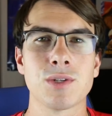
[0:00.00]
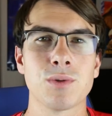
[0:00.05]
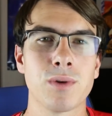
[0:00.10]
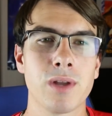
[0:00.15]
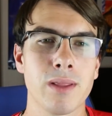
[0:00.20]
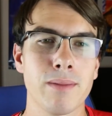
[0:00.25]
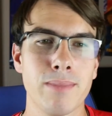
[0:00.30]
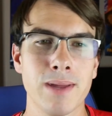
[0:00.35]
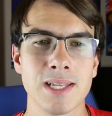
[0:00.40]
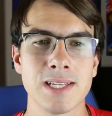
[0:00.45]
is
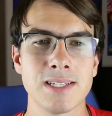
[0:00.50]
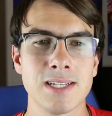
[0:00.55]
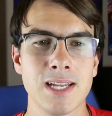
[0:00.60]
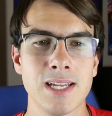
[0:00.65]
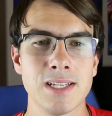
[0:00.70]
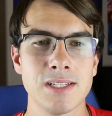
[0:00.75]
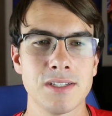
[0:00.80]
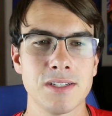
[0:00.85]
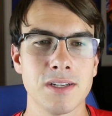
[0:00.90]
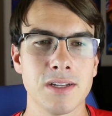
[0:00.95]
one of the best
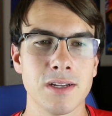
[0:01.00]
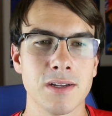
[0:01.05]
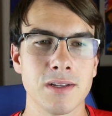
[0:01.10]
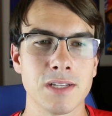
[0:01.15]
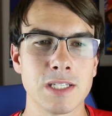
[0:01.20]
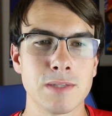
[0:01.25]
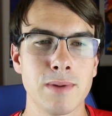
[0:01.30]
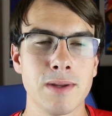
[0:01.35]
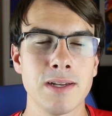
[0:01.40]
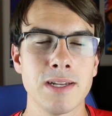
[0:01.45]
days
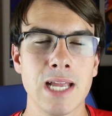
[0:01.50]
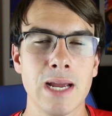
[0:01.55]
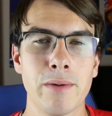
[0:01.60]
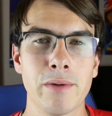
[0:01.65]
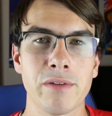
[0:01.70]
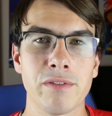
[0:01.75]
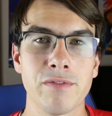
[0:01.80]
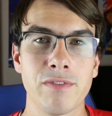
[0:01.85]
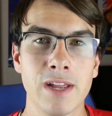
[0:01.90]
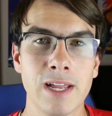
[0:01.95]
to spend time
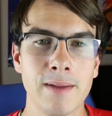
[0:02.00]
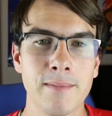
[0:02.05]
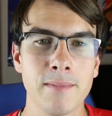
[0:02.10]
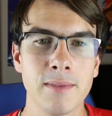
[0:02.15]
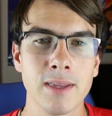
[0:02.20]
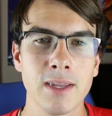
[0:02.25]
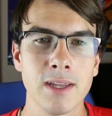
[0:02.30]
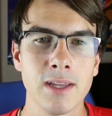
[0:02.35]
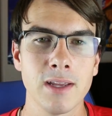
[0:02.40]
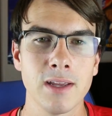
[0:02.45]
with
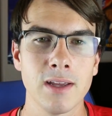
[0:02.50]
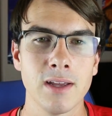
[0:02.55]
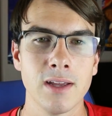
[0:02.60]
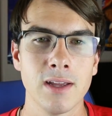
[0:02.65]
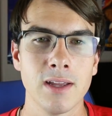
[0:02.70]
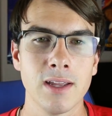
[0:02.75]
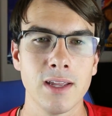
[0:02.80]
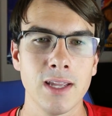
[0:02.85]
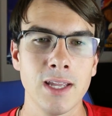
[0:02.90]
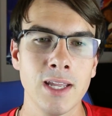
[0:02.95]
family,
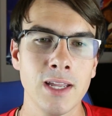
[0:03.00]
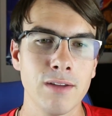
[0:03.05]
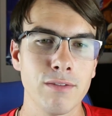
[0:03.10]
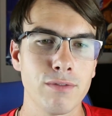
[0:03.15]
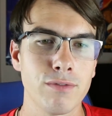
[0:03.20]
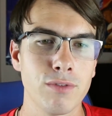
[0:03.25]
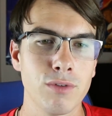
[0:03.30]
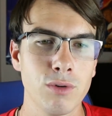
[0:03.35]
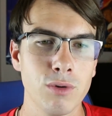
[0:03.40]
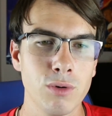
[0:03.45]
eat
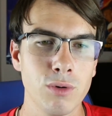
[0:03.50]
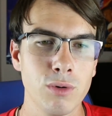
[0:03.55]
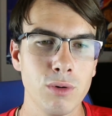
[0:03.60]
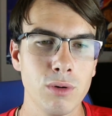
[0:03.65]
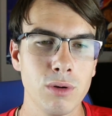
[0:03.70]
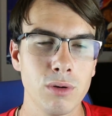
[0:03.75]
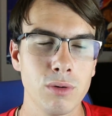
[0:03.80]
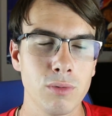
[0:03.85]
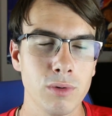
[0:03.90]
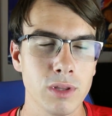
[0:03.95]

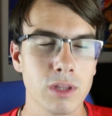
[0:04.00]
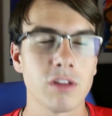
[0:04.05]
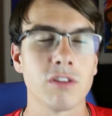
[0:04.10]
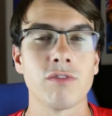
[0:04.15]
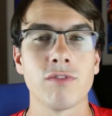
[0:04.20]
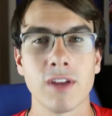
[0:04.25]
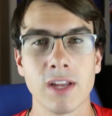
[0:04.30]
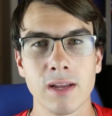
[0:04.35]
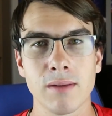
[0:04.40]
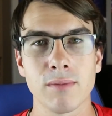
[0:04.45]
food with your
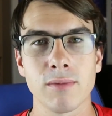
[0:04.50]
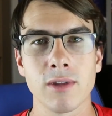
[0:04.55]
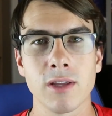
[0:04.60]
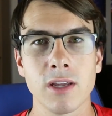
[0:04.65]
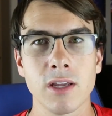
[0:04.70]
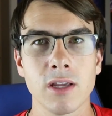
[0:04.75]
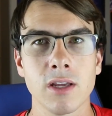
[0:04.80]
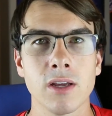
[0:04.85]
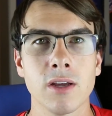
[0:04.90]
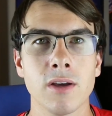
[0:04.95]

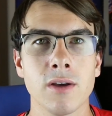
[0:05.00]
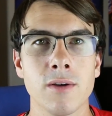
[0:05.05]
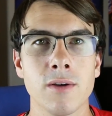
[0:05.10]
family,